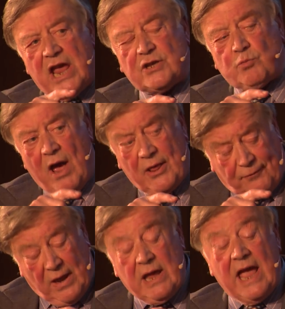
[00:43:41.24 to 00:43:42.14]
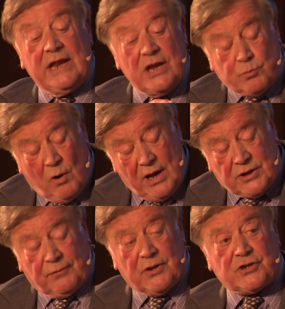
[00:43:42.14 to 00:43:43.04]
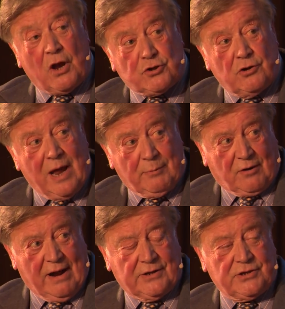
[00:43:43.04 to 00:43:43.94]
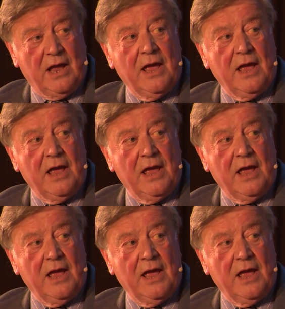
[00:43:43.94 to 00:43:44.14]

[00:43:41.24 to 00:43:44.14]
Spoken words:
It is worse for the Social Democrats